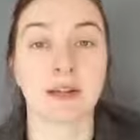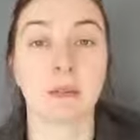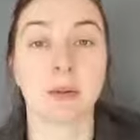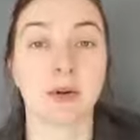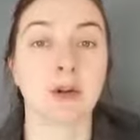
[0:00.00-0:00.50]

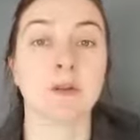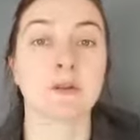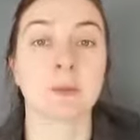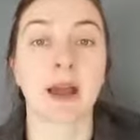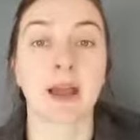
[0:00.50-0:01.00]
improved
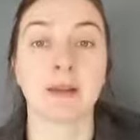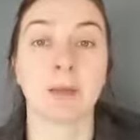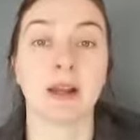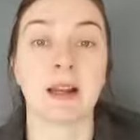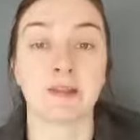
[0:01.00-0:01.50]
by
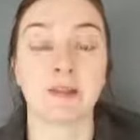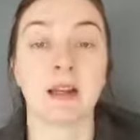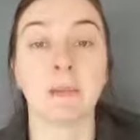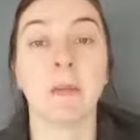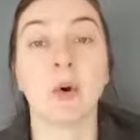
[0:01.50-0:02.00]
living in
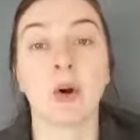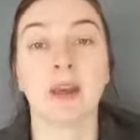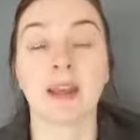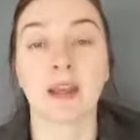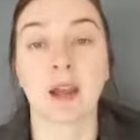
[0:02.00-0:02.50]
a more
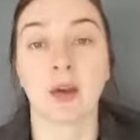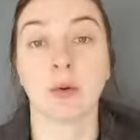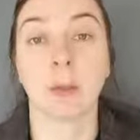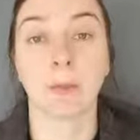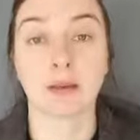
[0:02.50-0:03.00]

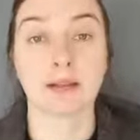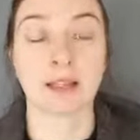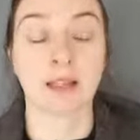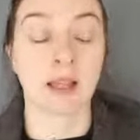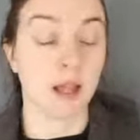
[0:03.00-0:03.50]
eco building.